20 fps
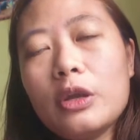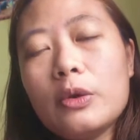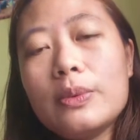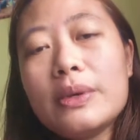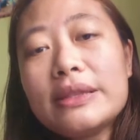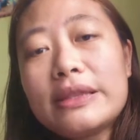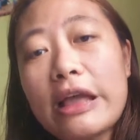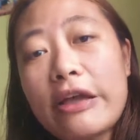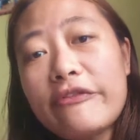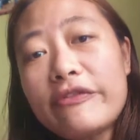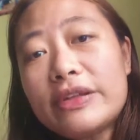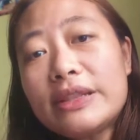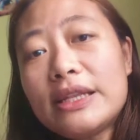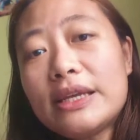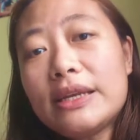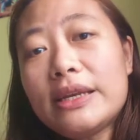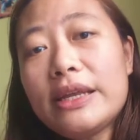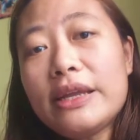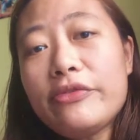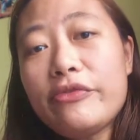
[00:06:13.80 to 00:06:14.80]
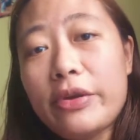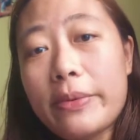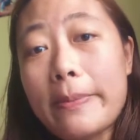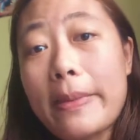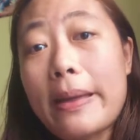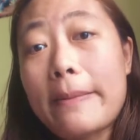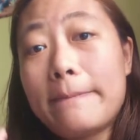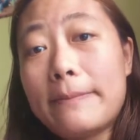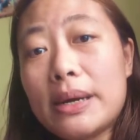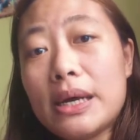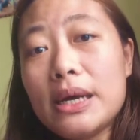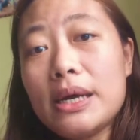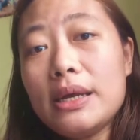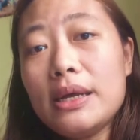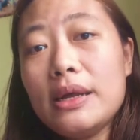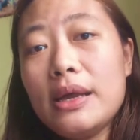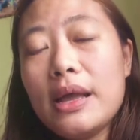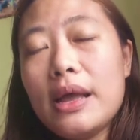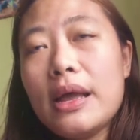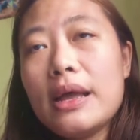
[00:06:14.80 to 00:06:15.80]
will definitely remember
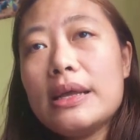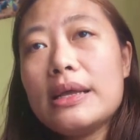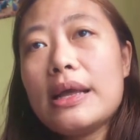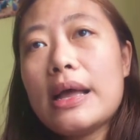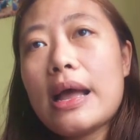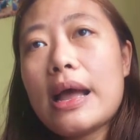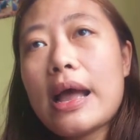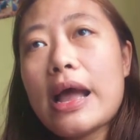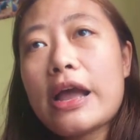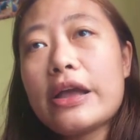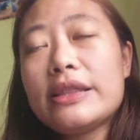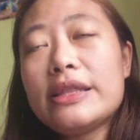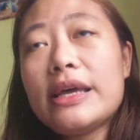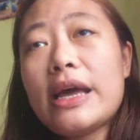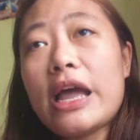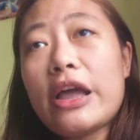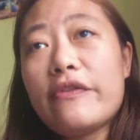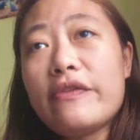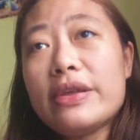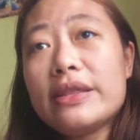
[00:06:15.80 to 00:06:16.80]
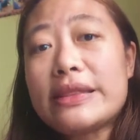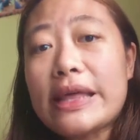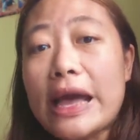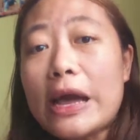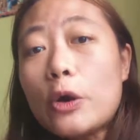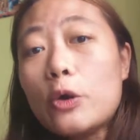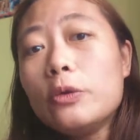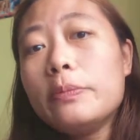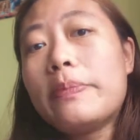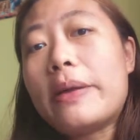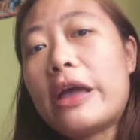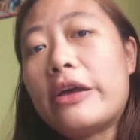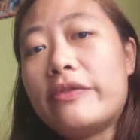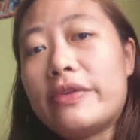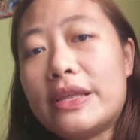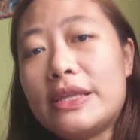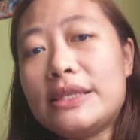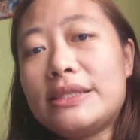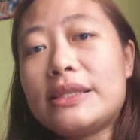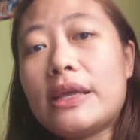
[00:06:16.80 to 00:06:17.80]
either having their own
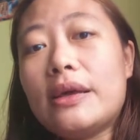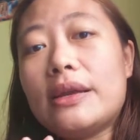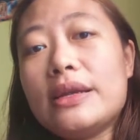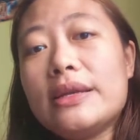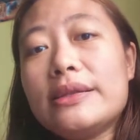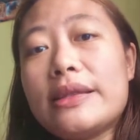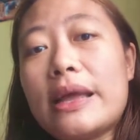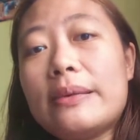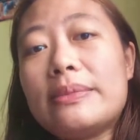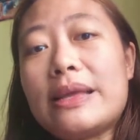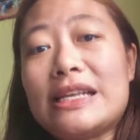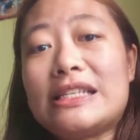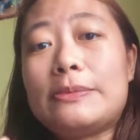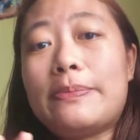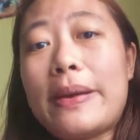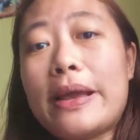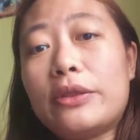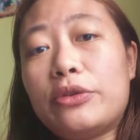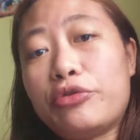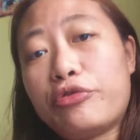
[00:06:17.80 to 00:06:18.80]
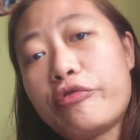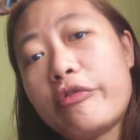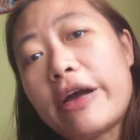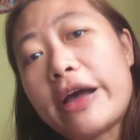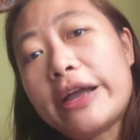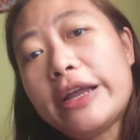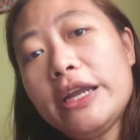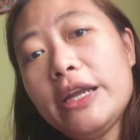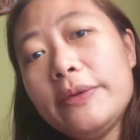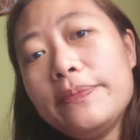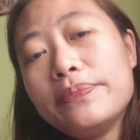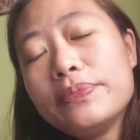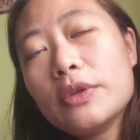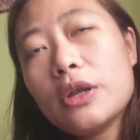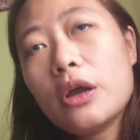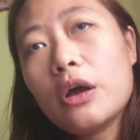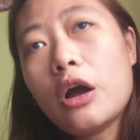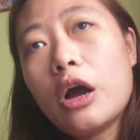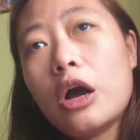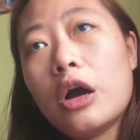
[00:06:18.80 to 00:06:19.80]
parents telling them that it's bad to cry
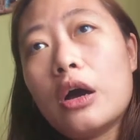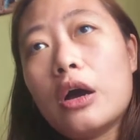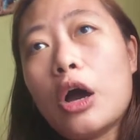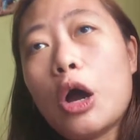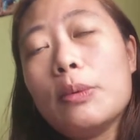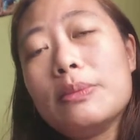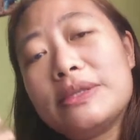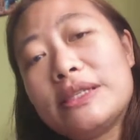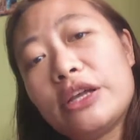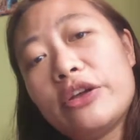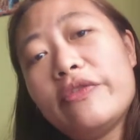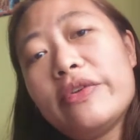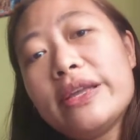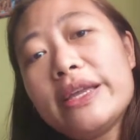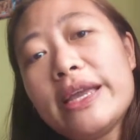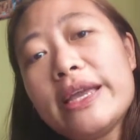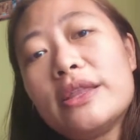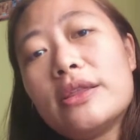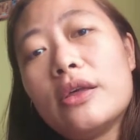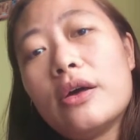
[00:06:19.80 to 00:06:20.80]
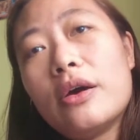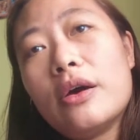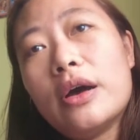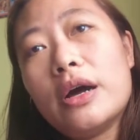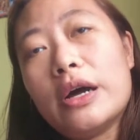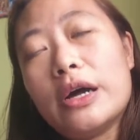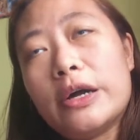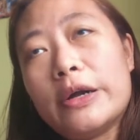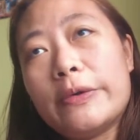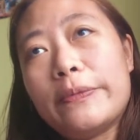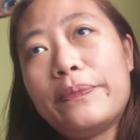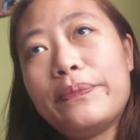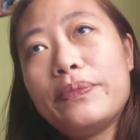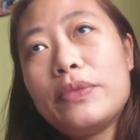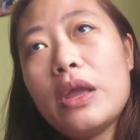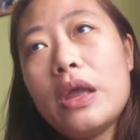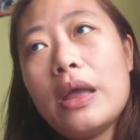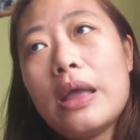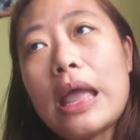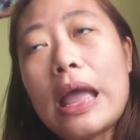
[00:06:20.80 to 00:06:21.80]
or observing it um,
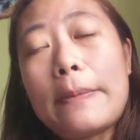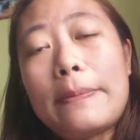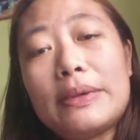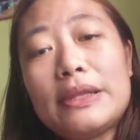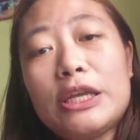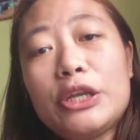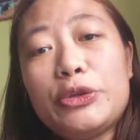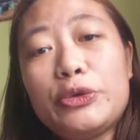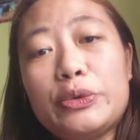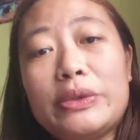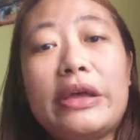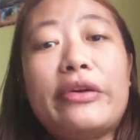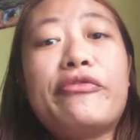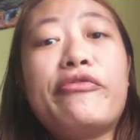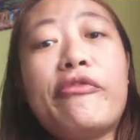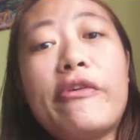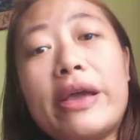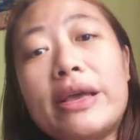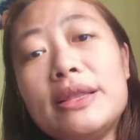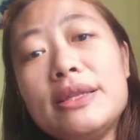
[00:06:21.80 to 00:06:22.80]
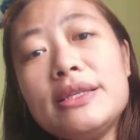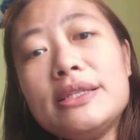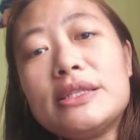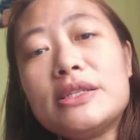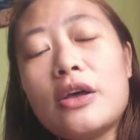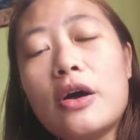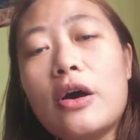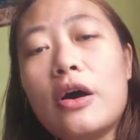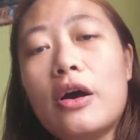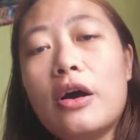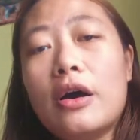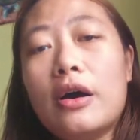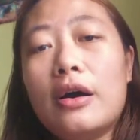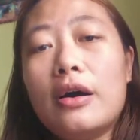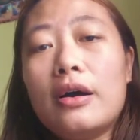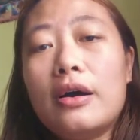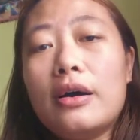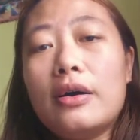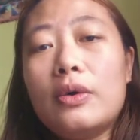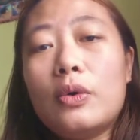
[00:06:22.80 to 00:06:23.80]
happening to their friends
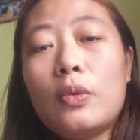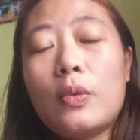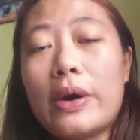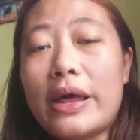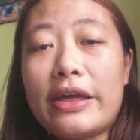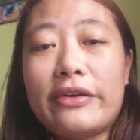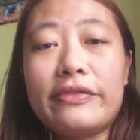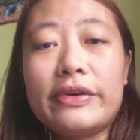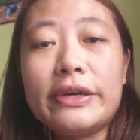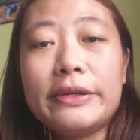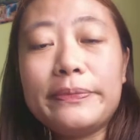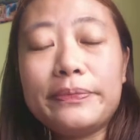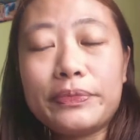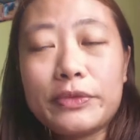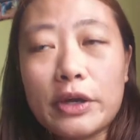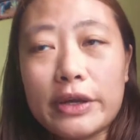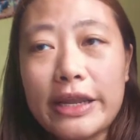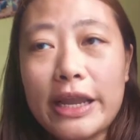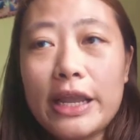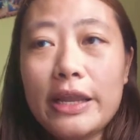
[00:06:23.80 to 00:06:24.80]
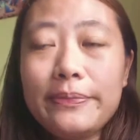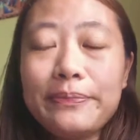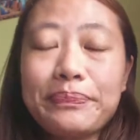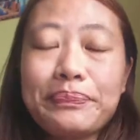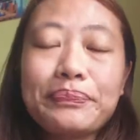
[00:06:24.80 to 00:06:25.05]
or whatever. Okay?